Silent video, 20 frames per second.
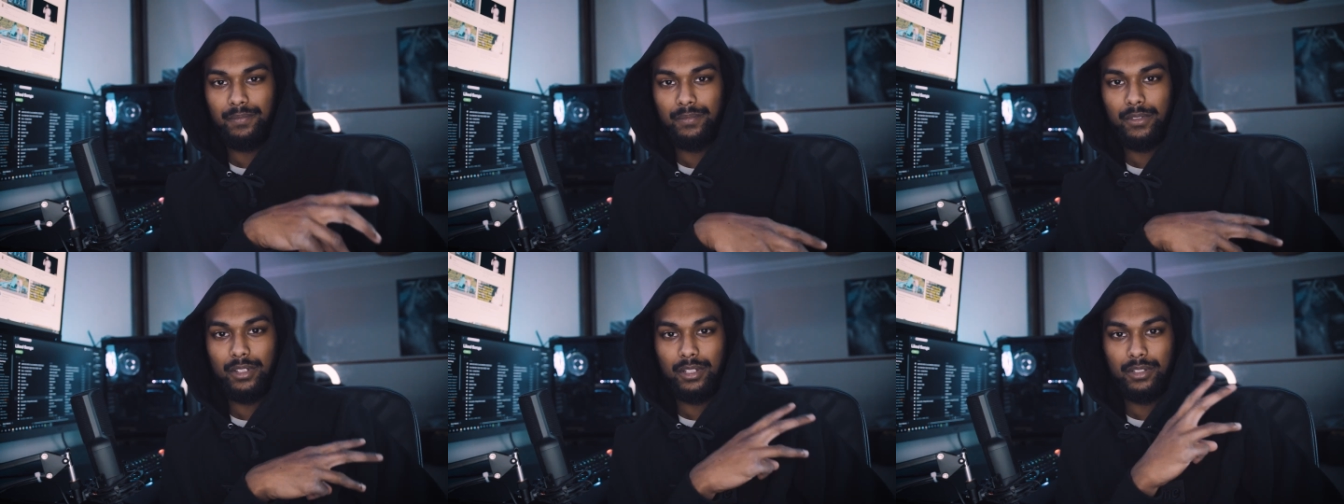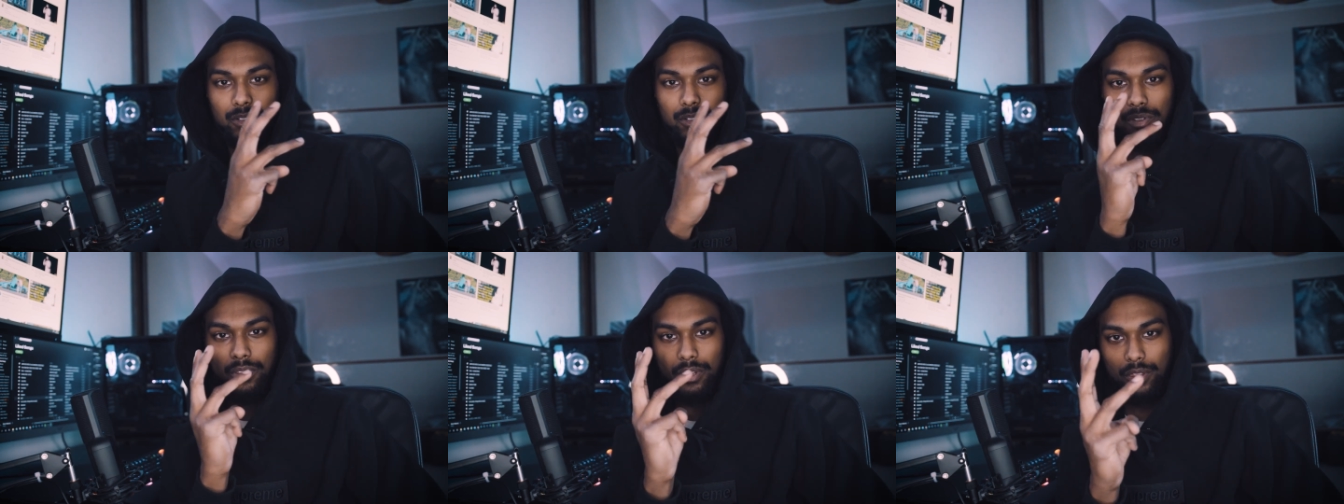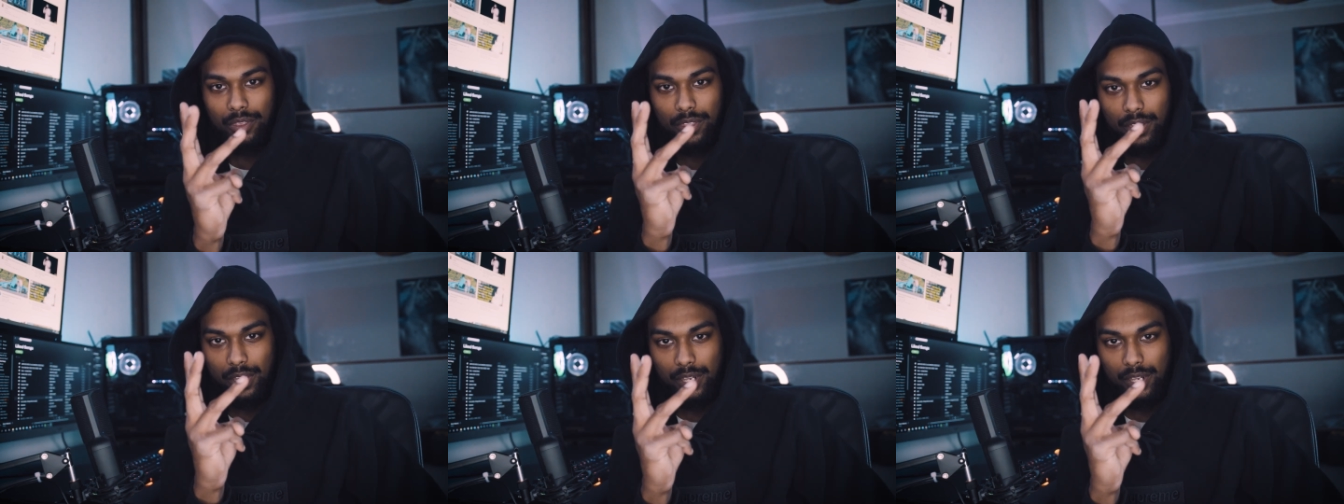So the
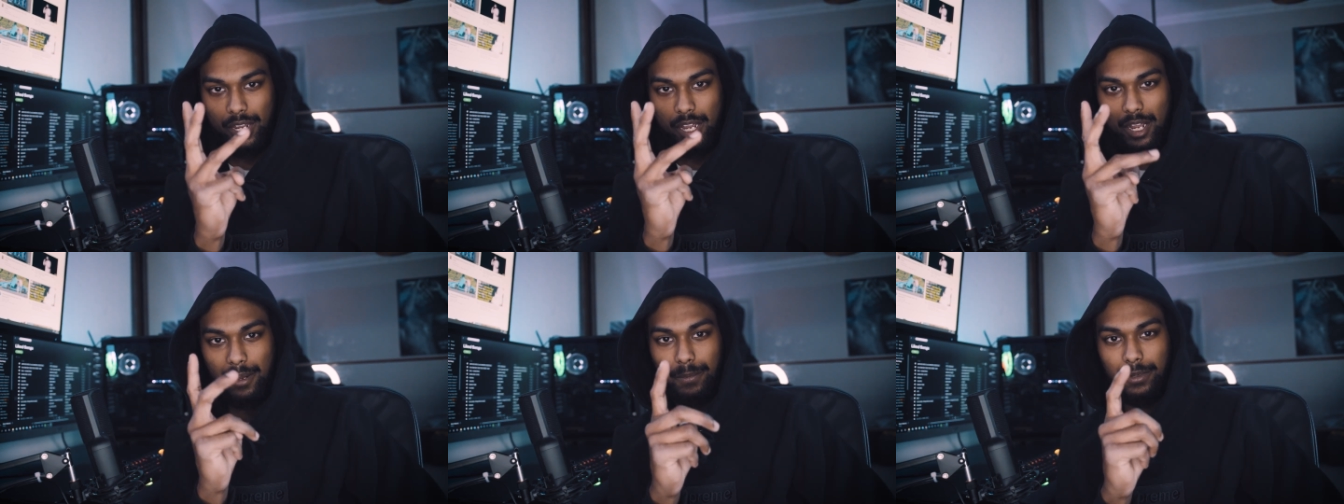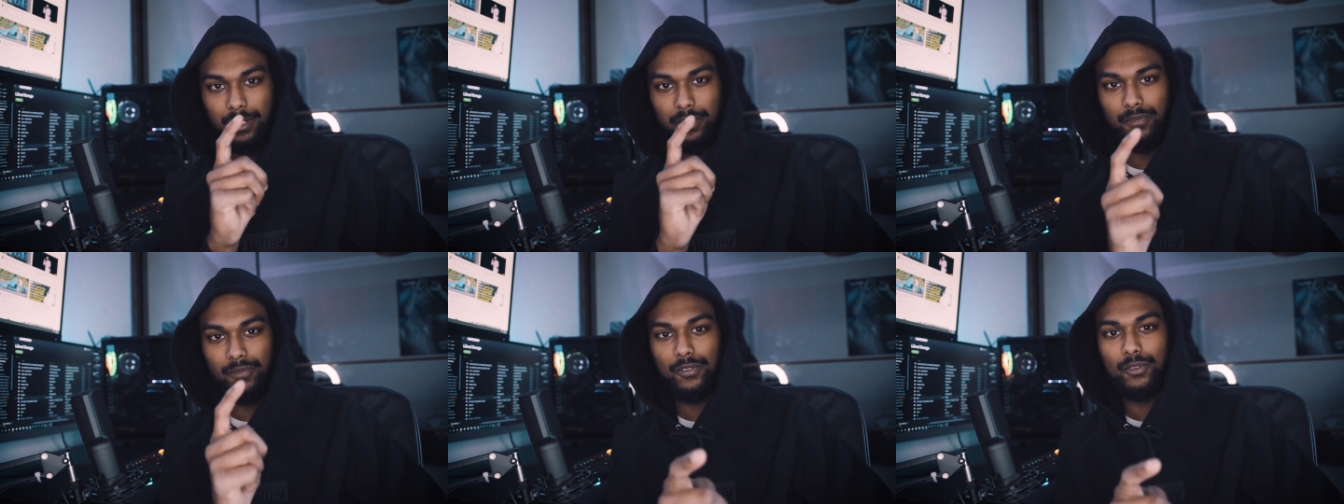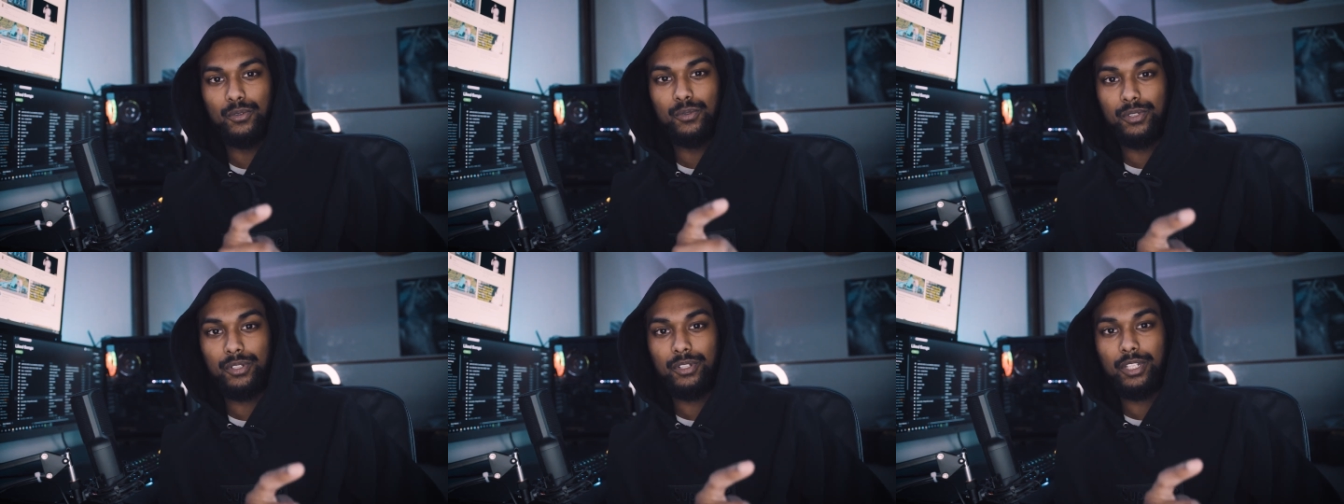third app is for
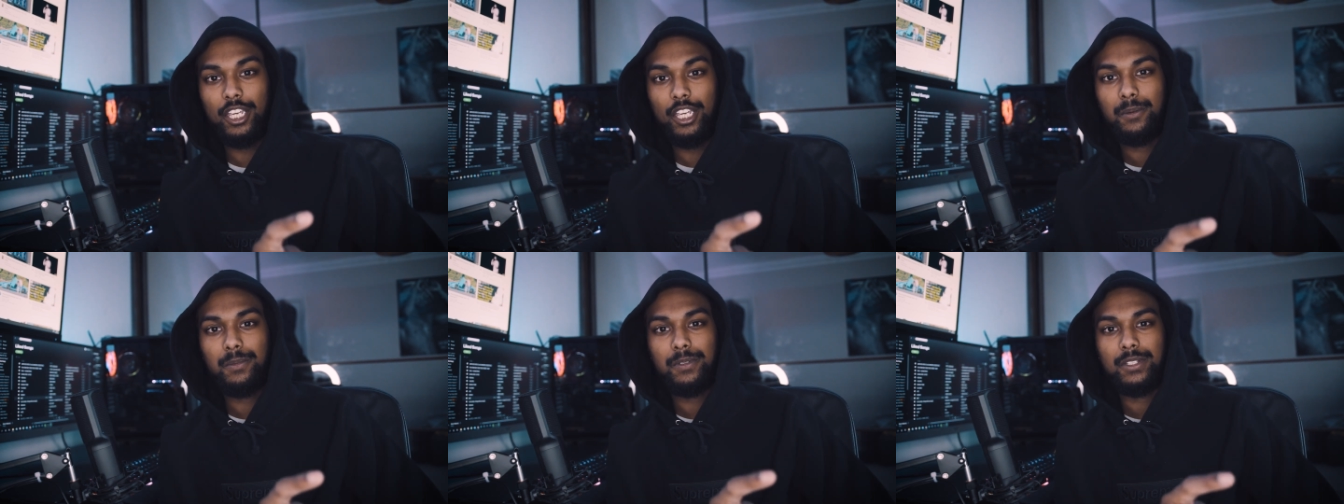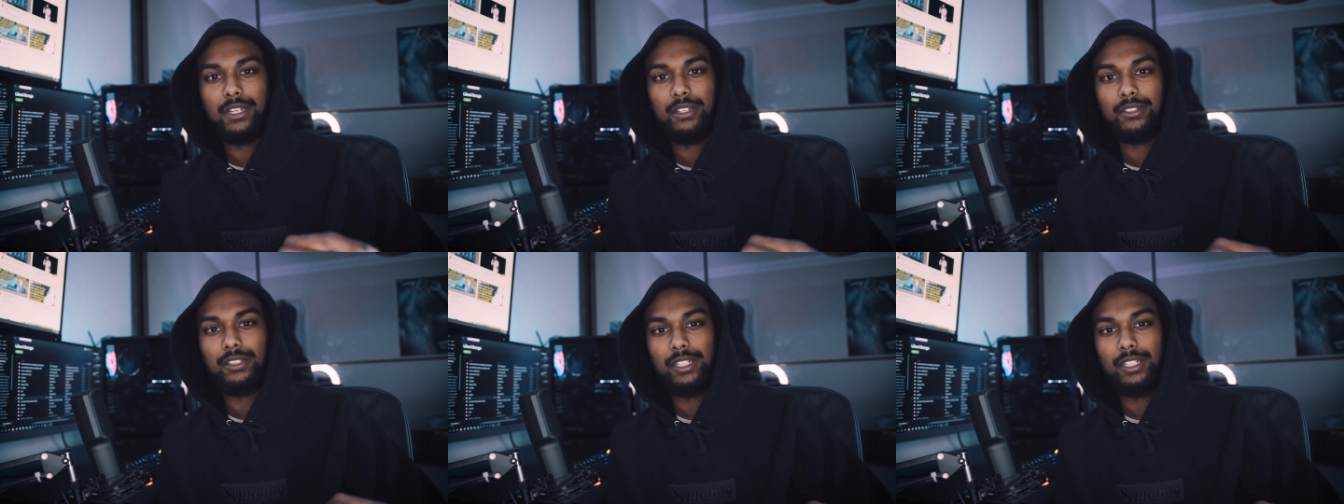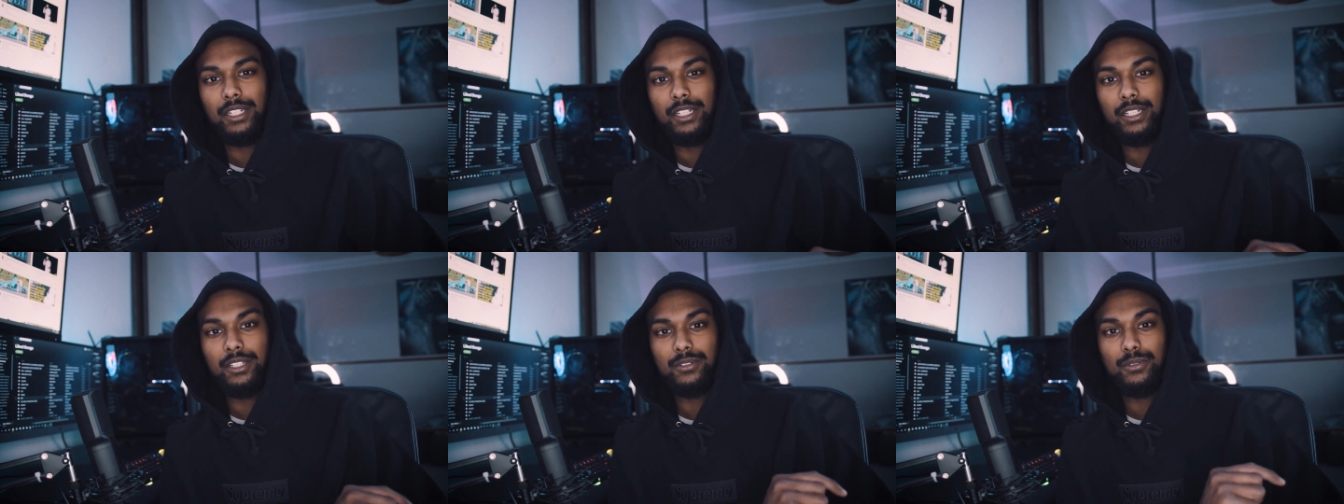all you gamers out there.
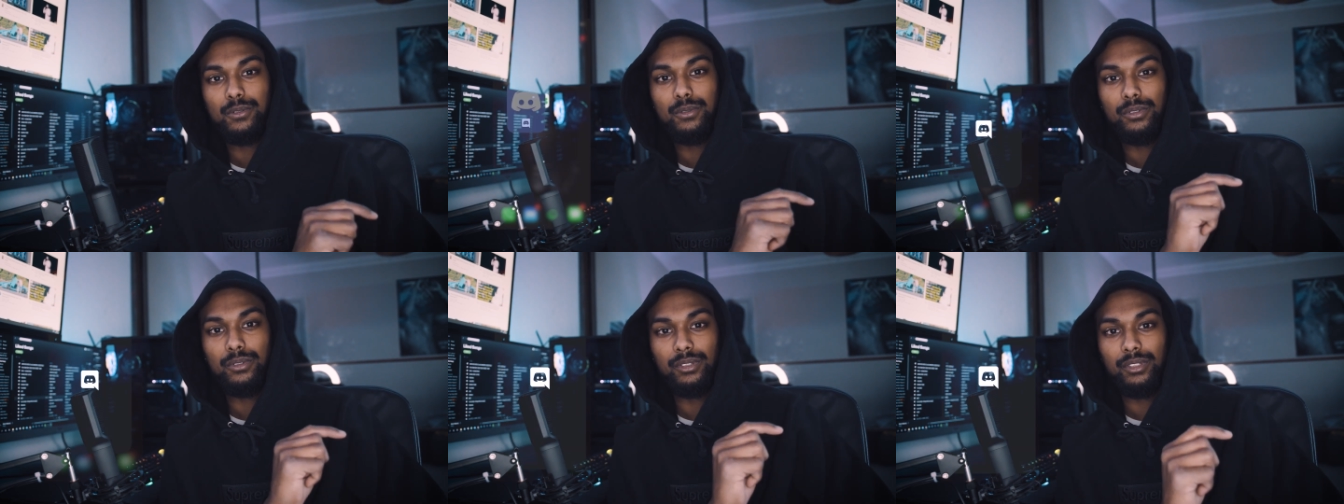It's called